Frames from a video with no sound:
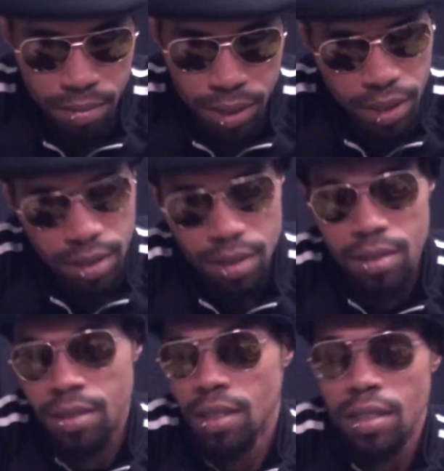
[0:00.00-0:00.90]
please.
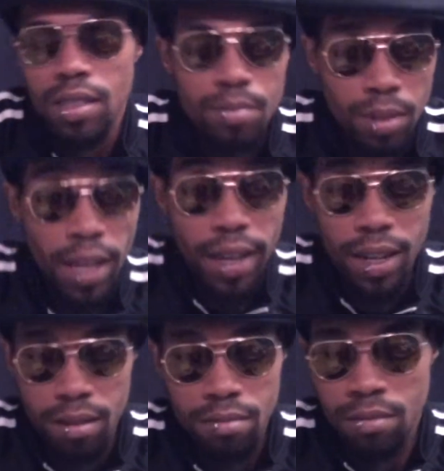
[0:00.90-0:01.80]
It's played.